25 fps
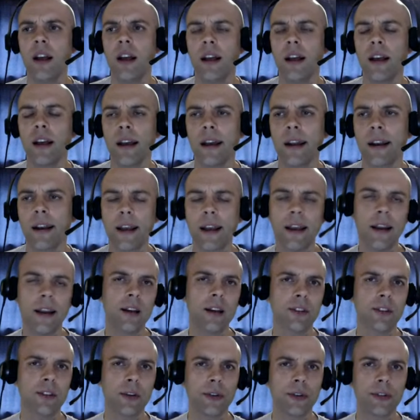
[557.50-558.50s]
And hey,
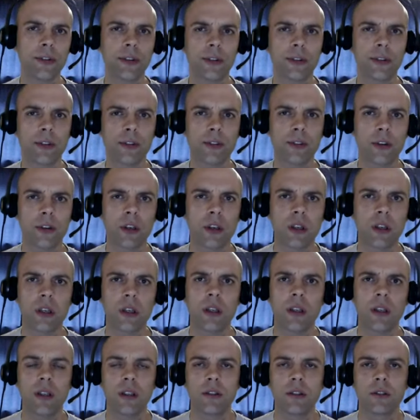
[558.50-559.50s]
let's use this as
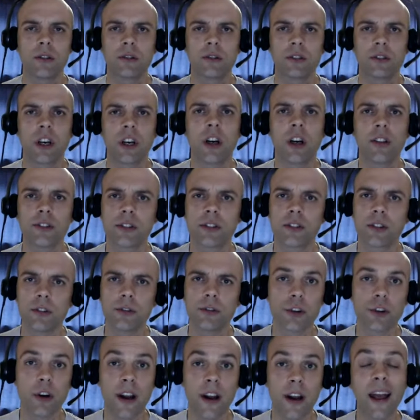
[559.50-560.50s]
a little chance to
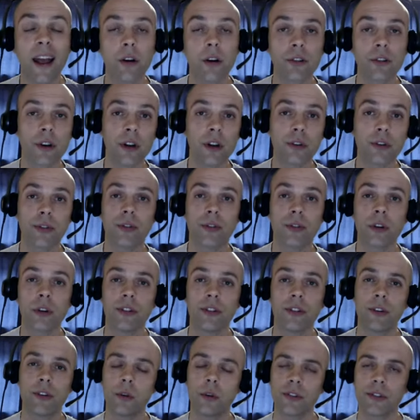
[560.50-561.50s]
try out Grails
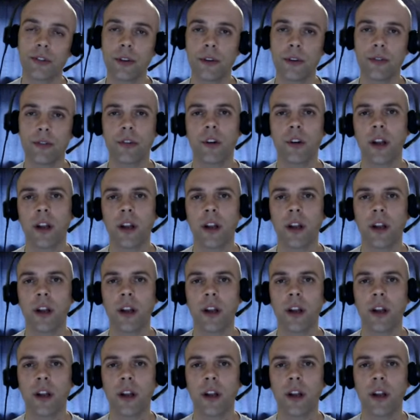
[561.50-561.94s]
3, see what's different,